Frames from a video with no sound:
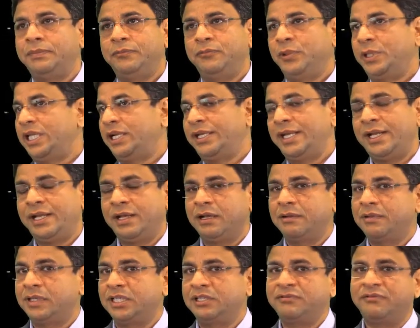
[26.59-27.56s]
data
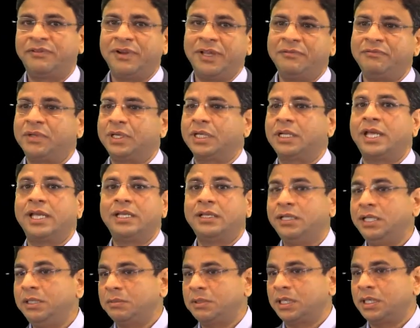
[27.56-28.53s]
governance framework like
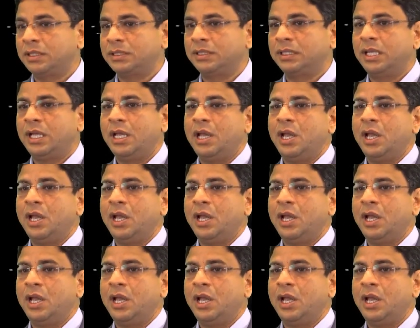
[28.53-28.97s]
Collibra's,